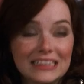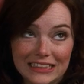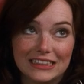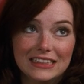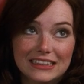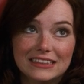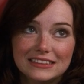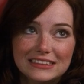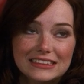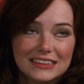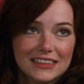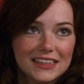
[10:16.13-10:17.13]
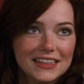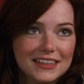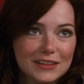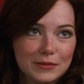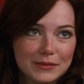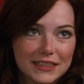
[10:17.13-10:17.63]
emotionally ready to meet
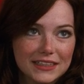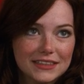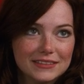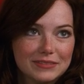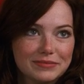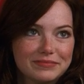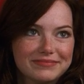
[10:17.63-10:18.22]
someone new.